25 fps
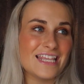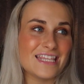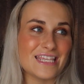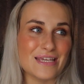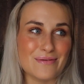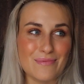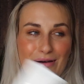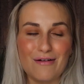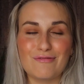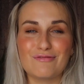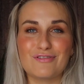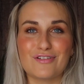The
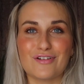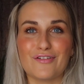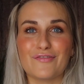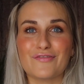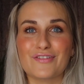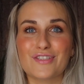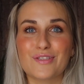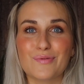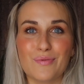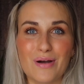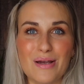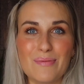amount of
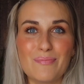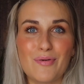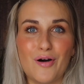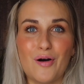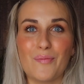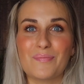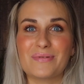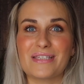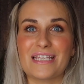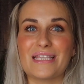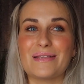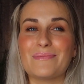swipe
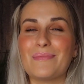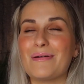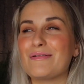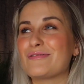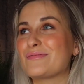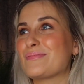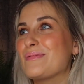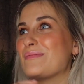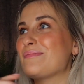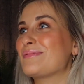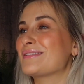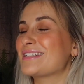ups and the amount
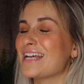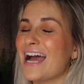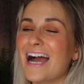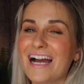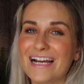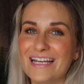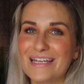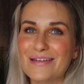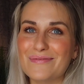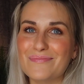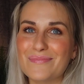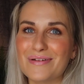of people
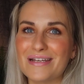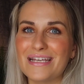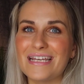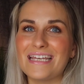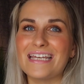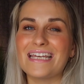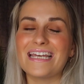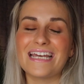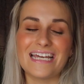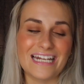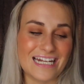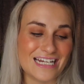tagging me
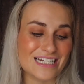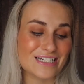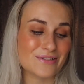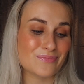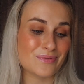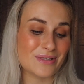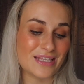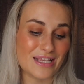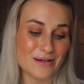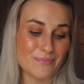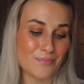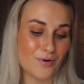in it
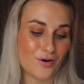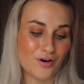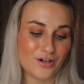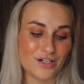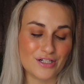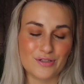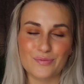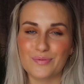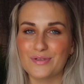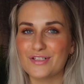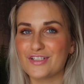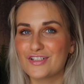when they bought
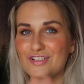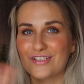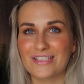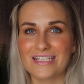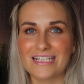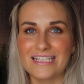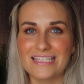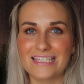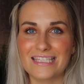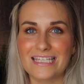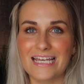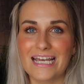it was just
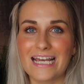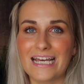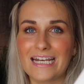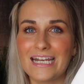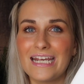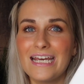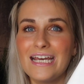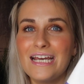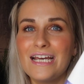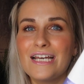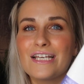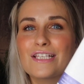insane.